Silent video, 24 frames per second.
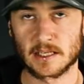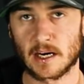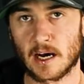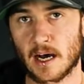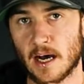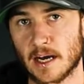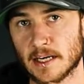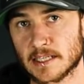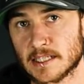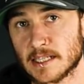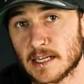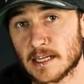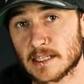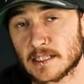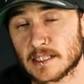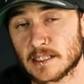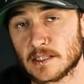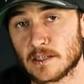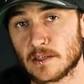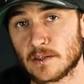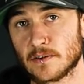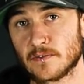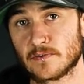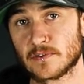to ask
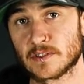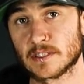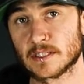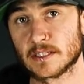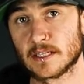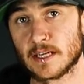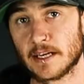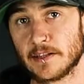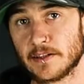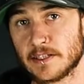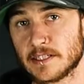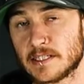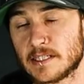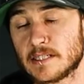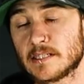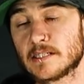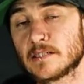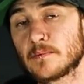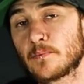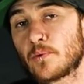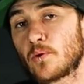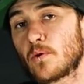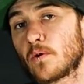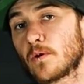ourselves, and this is
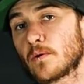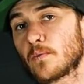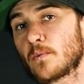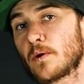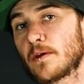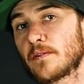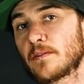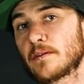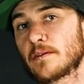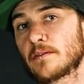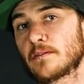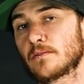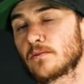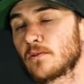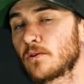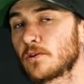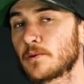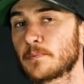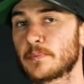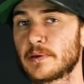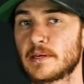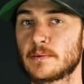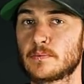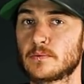an important one that a
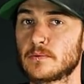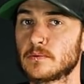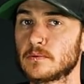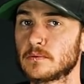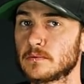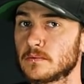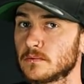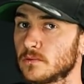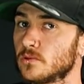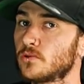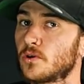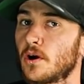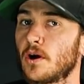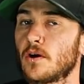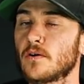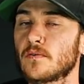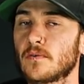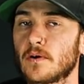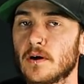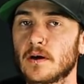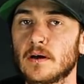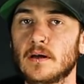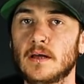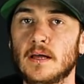lot of people look
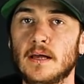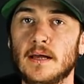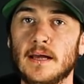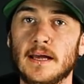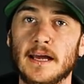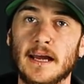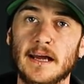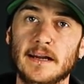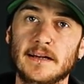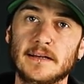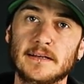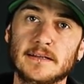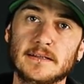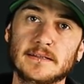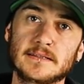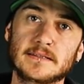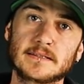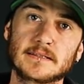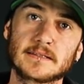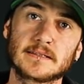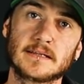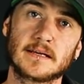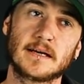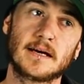over, and
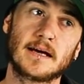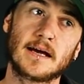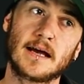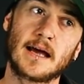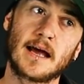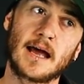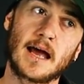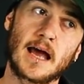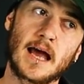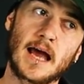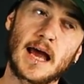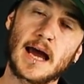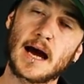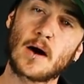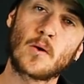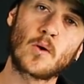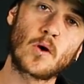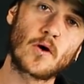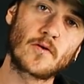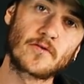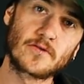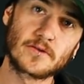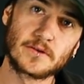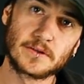is
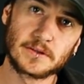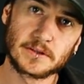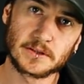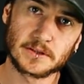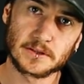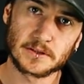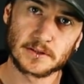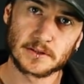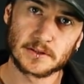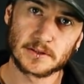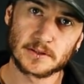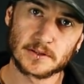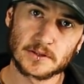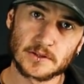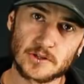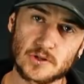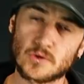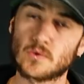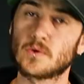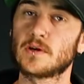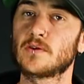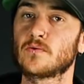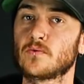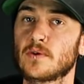how often
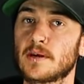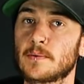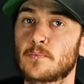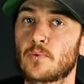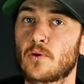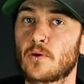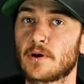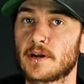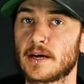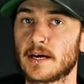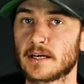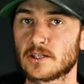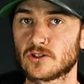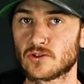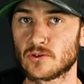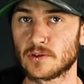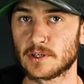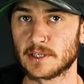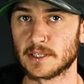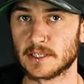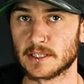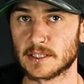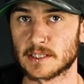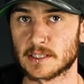do we repot our
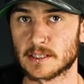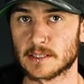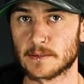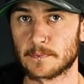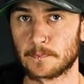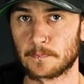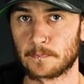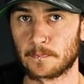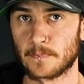trees?